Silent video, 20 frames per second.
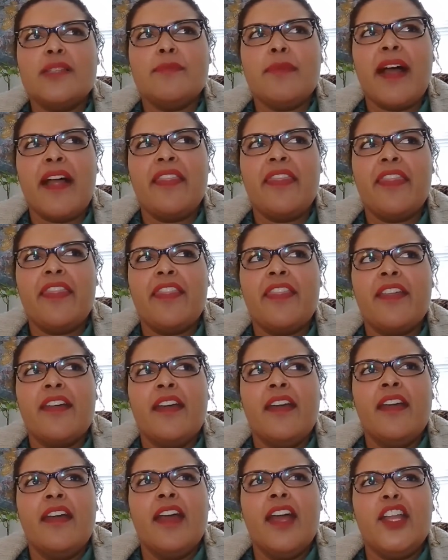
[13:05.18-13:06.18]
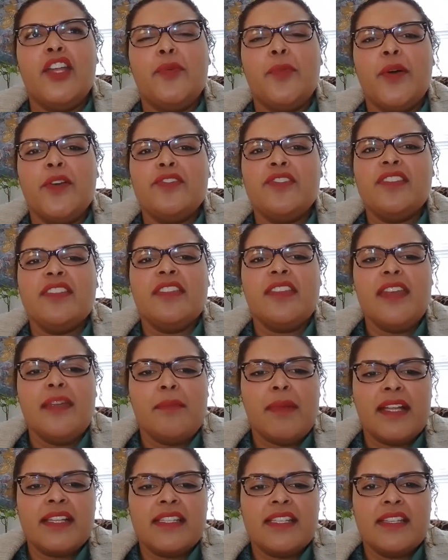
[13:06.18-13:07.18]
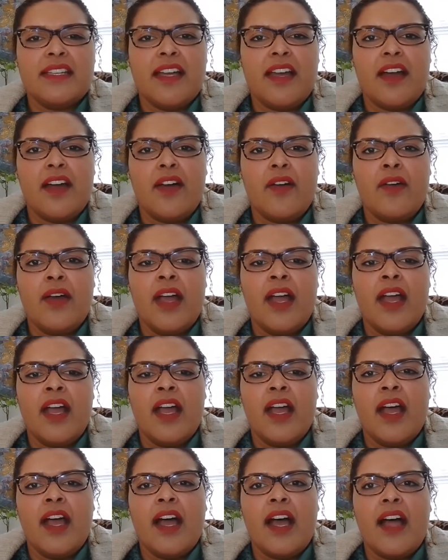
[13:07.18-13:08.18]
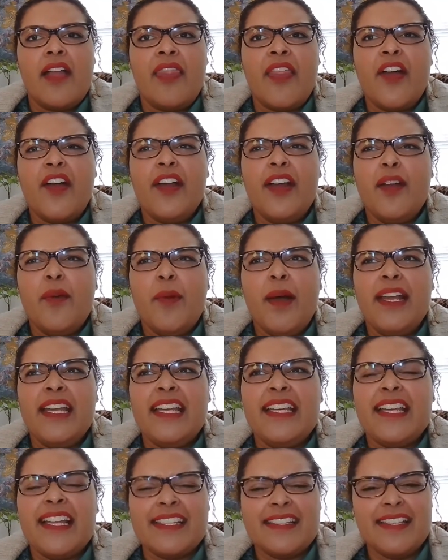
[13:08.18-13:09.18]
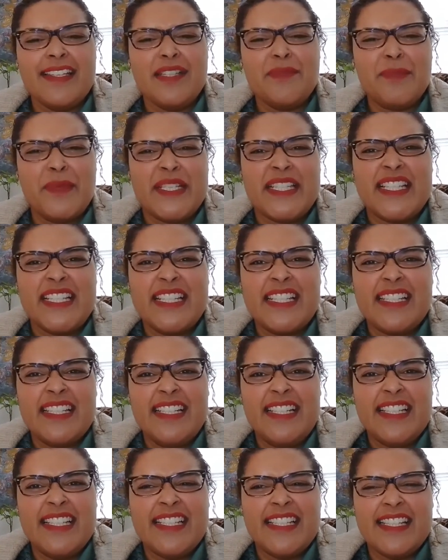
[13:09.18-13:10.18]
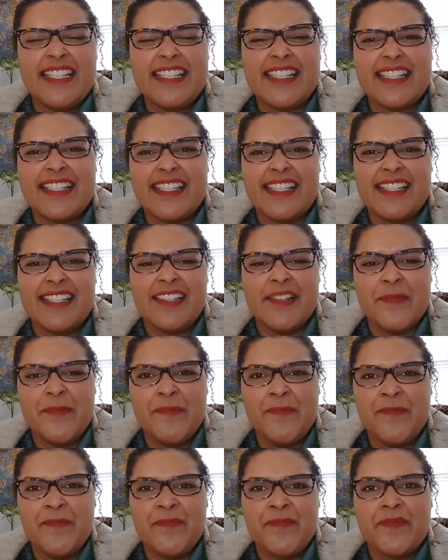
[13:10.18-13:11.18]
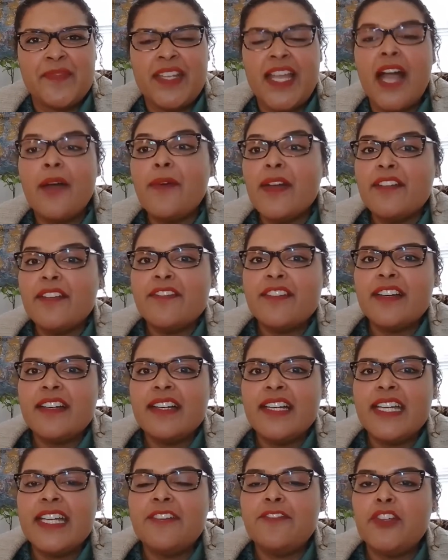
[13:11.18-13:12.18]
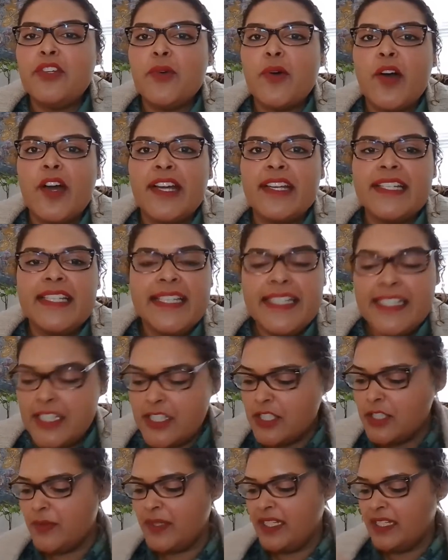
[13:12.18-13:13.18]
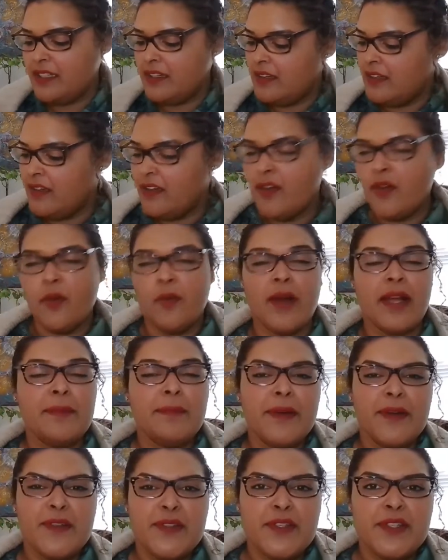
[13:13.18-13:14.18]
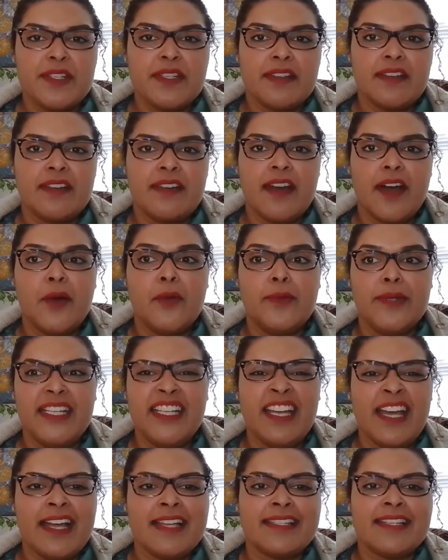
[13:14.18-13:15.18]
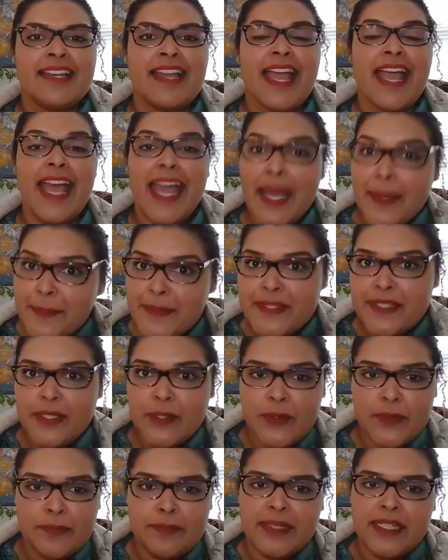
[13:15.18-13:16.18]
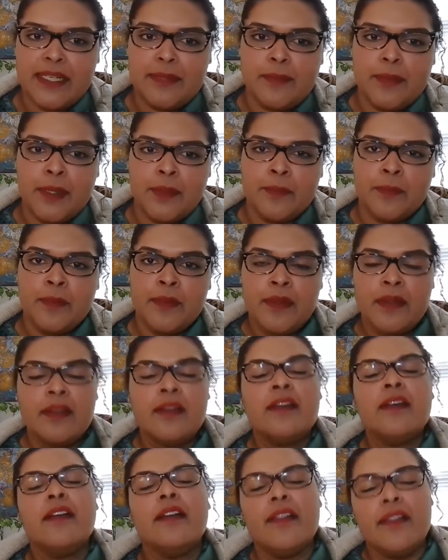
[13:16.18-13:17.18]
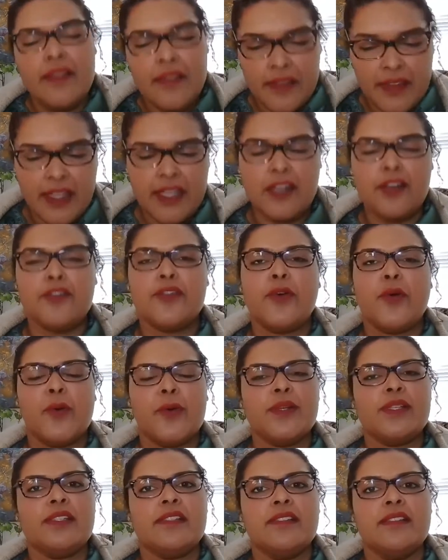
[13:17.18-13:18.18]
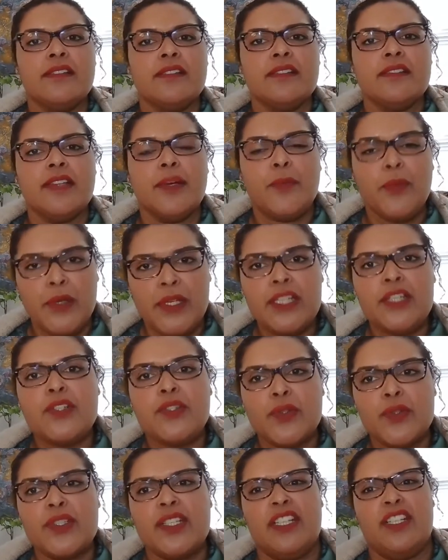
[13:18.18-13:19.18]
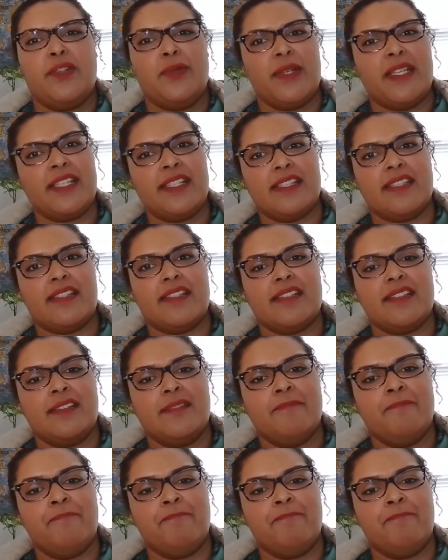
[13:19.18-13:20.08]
month and you posted 3 months ago, they're going to wonder, does this business still exist? However, if you are at least doing one post a week as an absolute minimum, then of course, they're pretty sure that you exist.